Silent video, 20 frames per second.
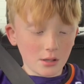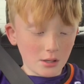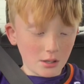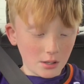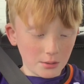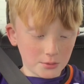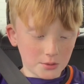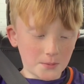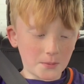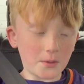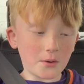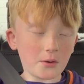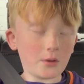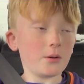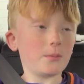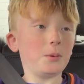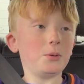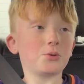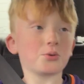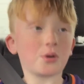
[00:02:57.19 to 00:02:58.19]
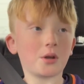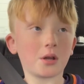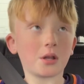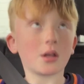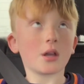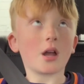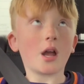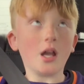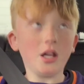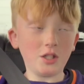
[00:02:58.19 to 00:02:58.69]
Uh, tomorrow I'll be trying
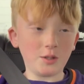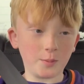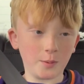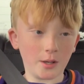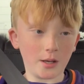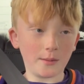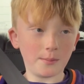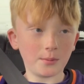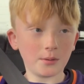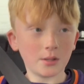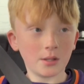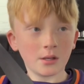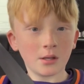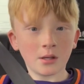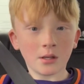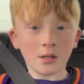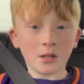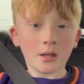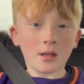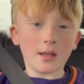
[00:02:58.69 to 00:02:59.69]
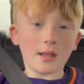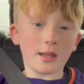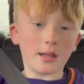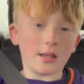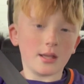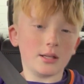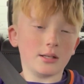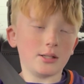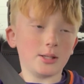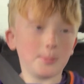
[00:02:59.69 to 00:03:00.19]
ice pop,
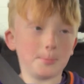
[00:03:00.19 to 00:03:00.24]
and